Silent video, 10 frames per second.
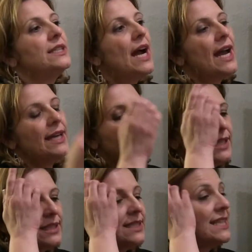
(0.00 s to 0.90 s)
Yeah,
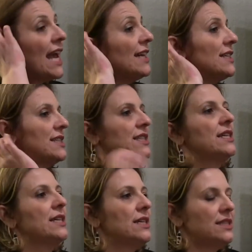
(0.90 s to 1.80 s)
and the
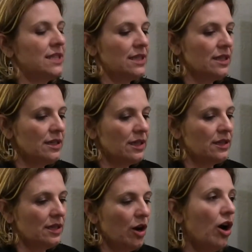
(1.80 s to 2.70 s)
tendency is in
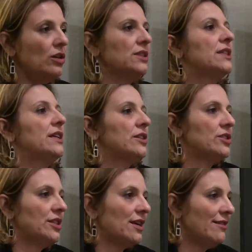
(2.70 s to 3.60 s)
the all the
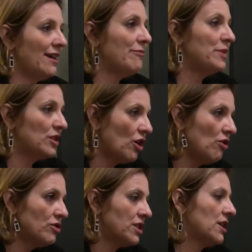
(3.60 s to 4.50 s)
years that I have been
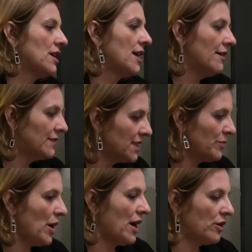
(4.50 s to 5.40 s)
coaching and I have this
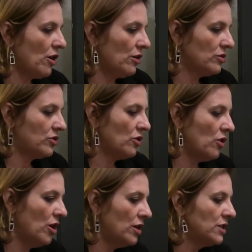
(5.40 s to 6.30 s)
spy and all so
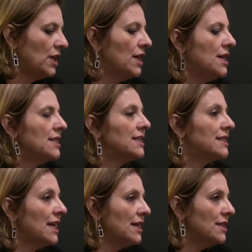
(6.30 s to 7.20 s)
on,
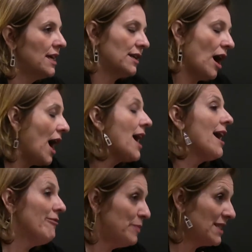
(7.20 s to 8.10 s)
and I
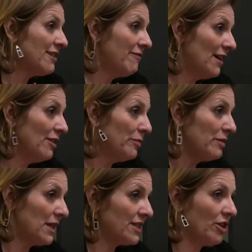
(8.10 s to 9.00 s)
have been developing
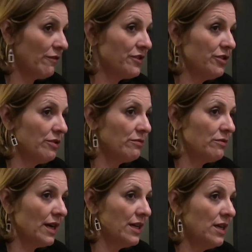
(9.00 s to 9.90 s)
myself too,
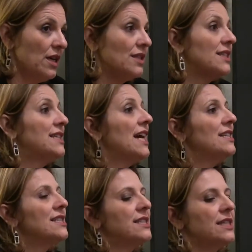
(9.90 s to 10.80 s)
right? The
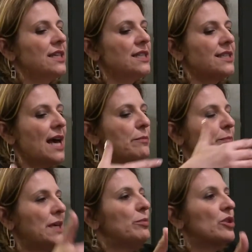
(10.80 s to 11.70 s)
tendency is that
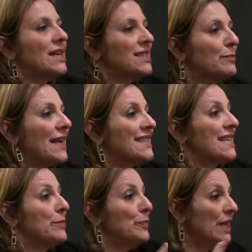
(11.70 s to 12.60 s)
people are
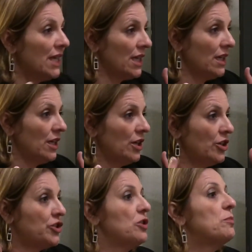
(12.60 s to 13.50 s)
expecting me
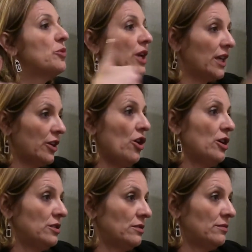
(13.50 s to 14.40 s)
to bring it
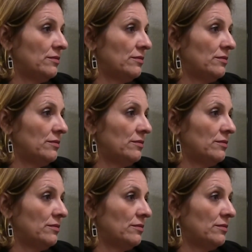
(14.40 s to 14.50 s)
on.